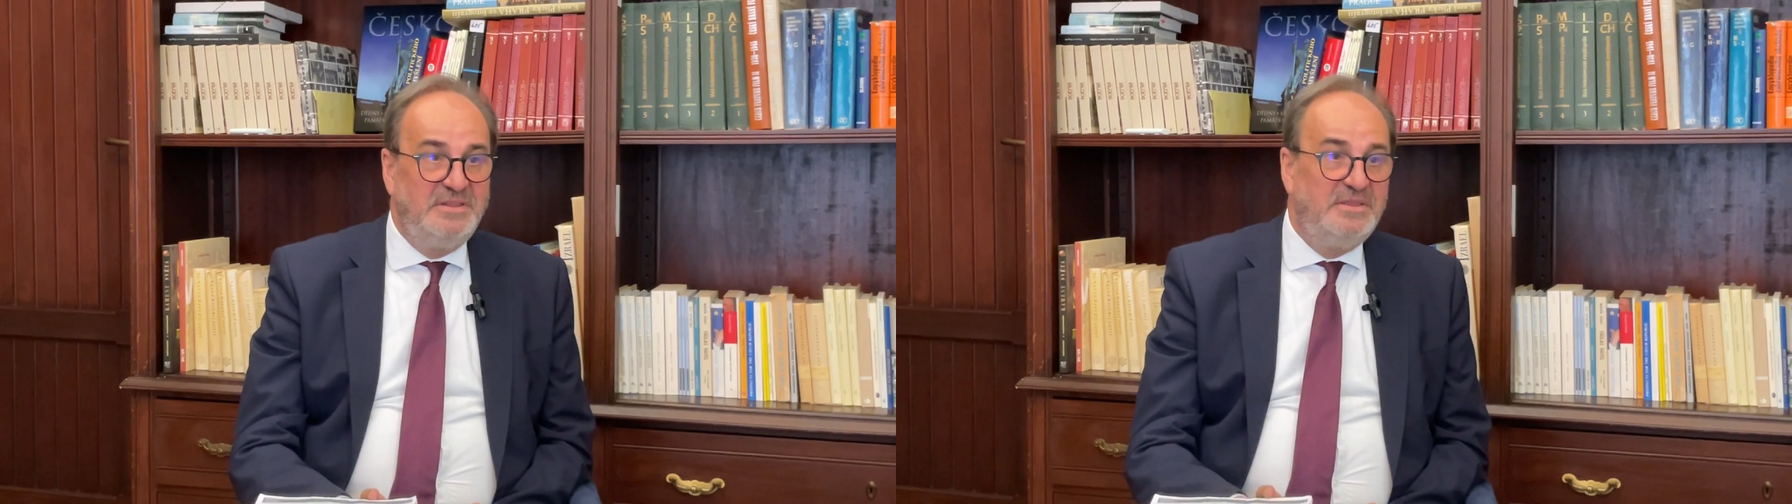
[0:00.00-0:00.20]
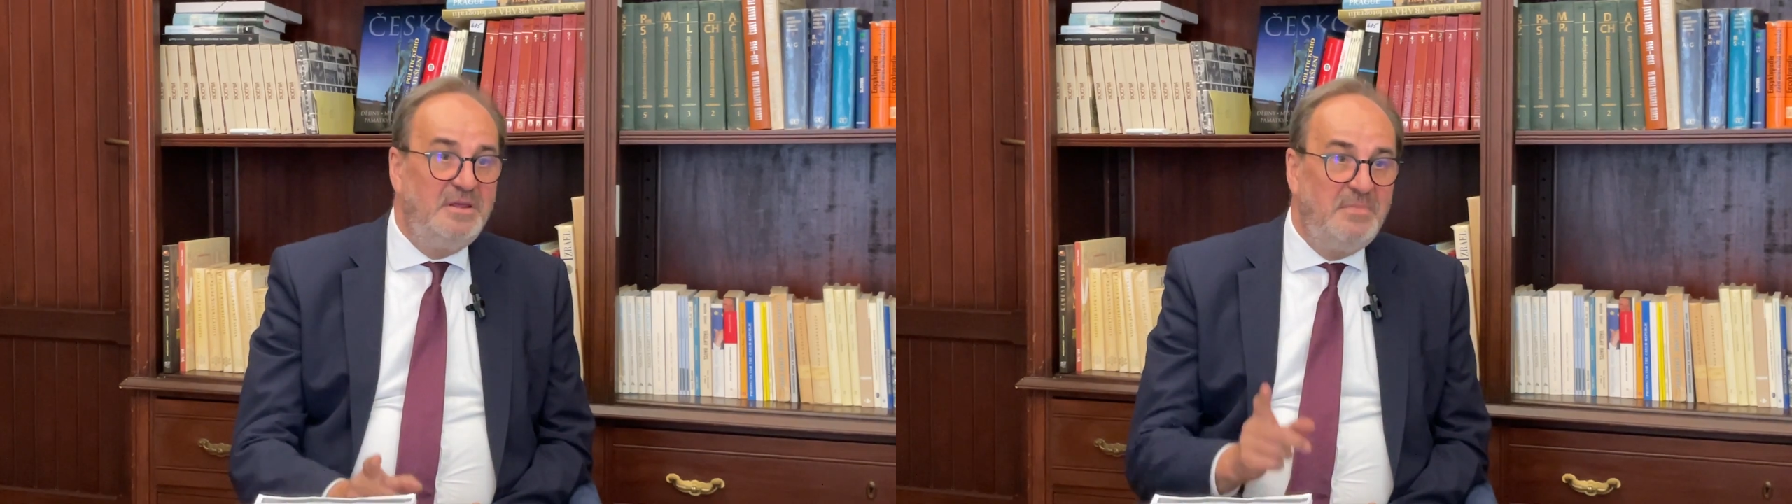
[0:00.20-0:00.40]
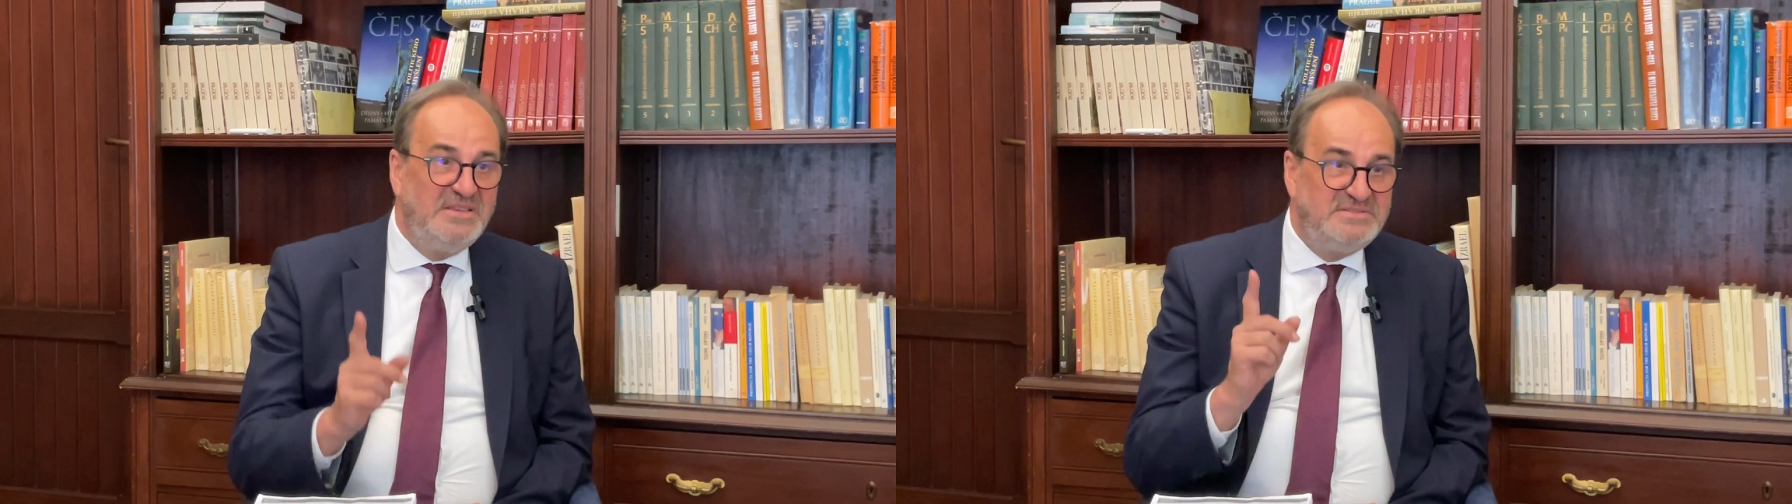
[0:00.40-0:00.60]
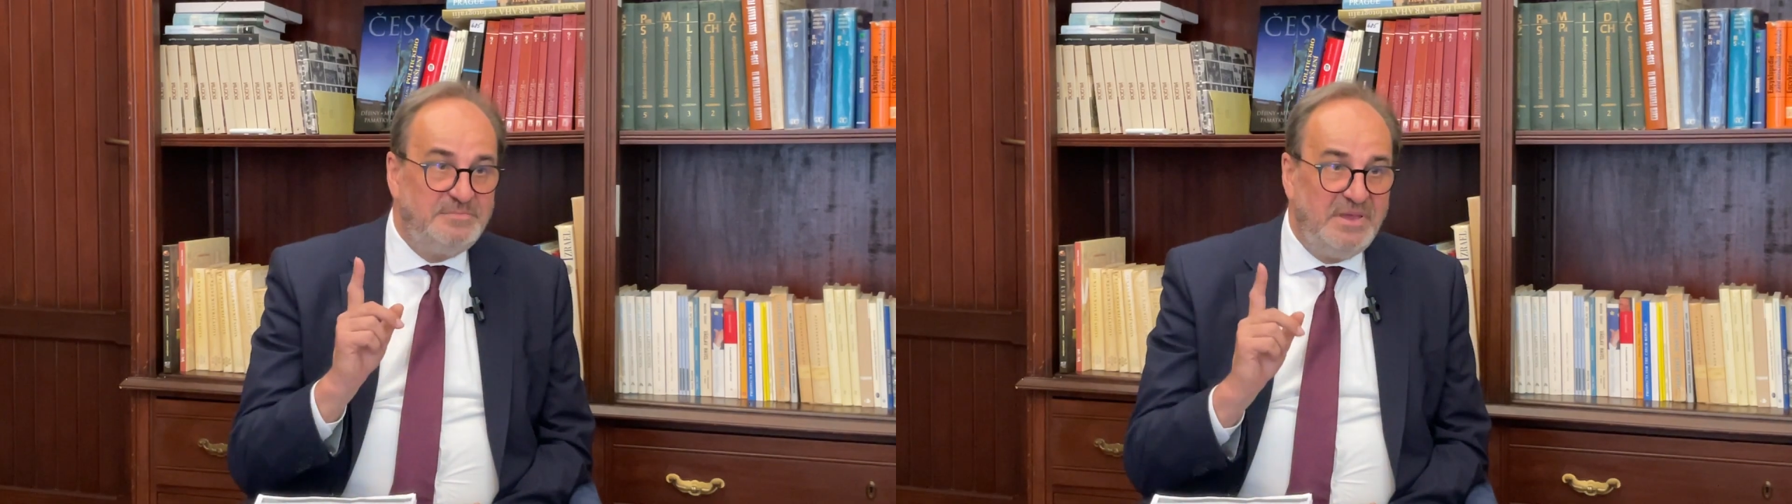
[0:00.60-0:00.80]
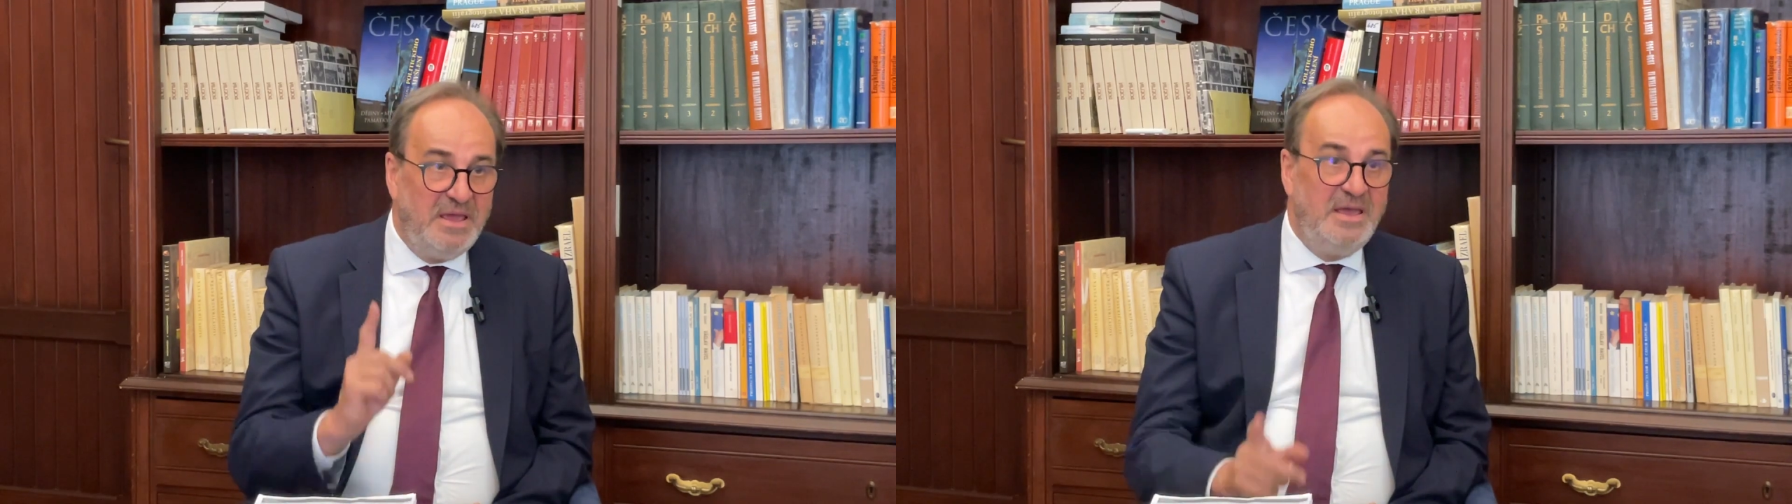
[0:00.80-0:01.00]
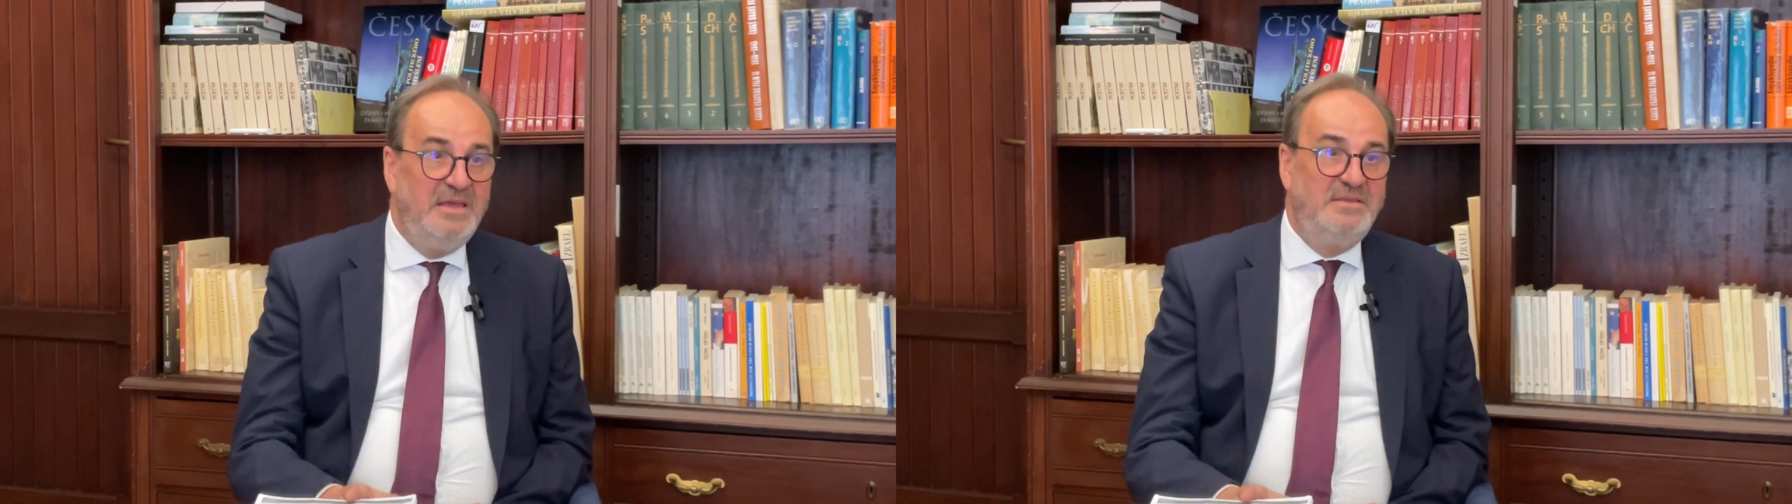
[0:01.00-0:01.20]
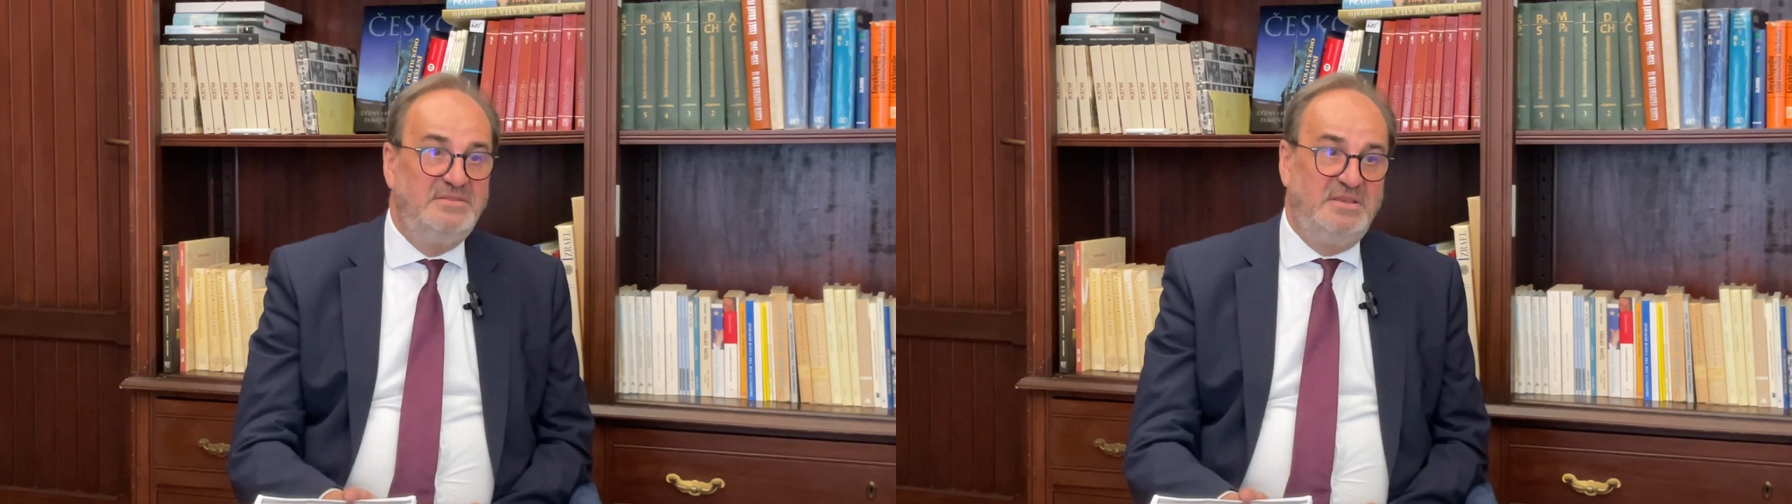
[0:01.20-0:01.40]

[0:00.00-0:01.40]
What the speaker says: that there must be a